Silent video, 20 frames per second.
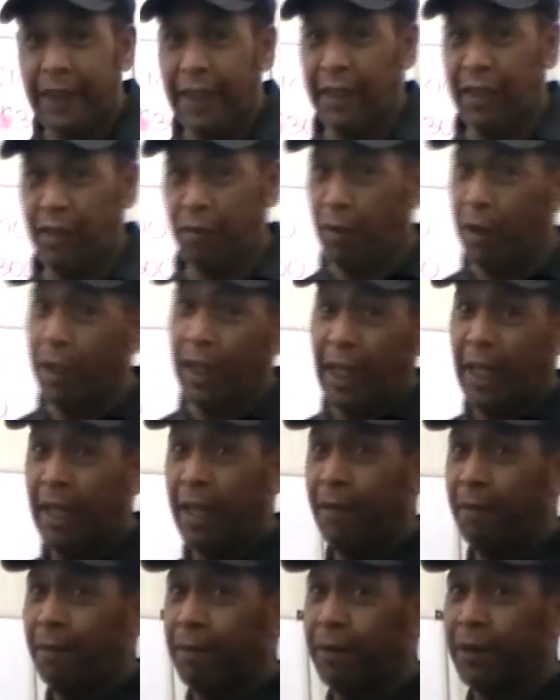and you want to
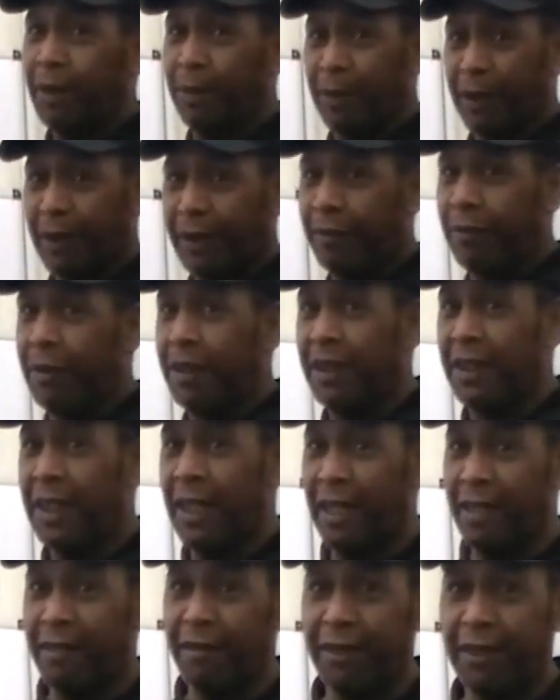have something to
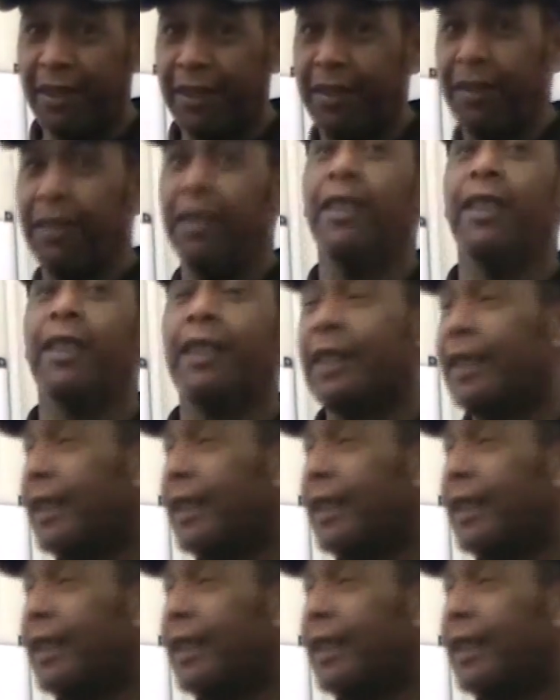encourage you,